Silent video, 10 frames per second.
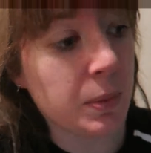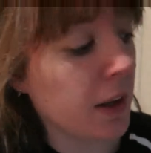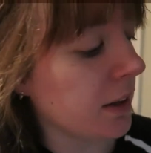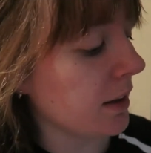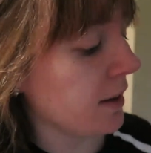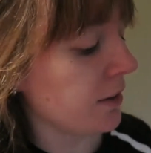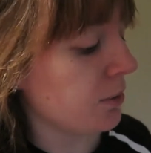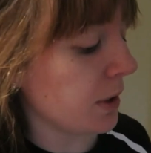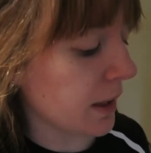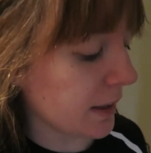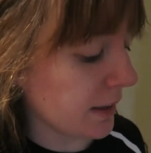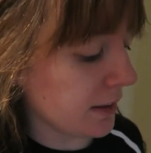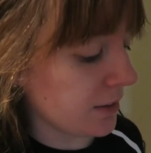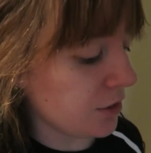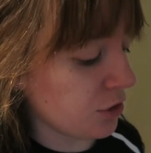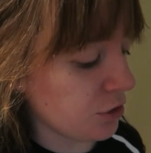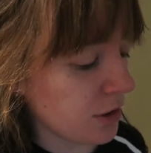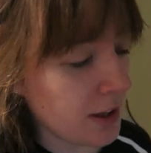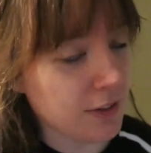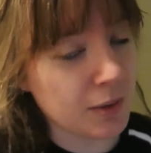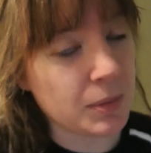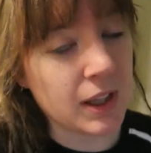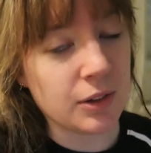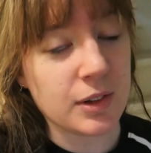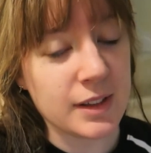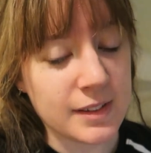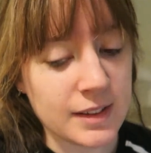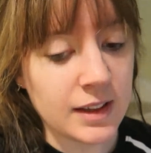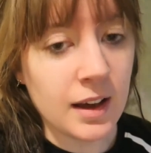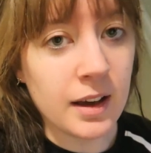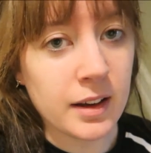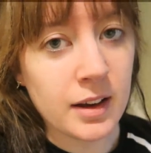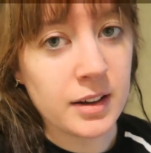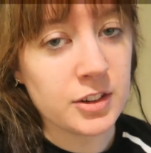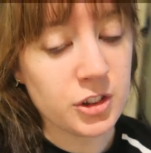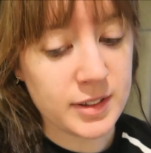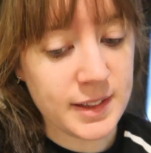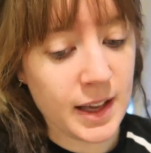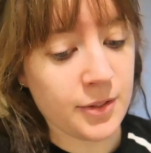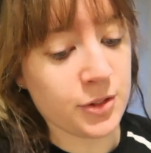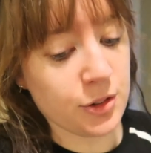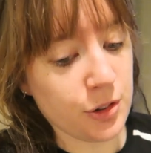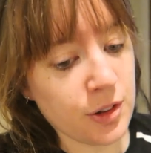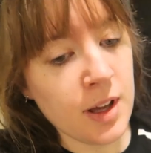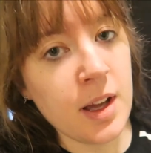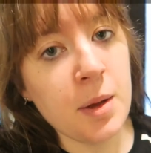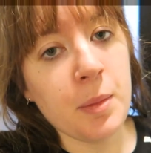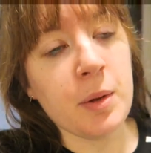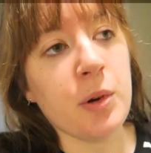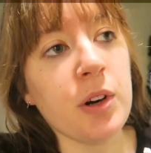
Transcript: spell is really driving me crazy. I got it just after my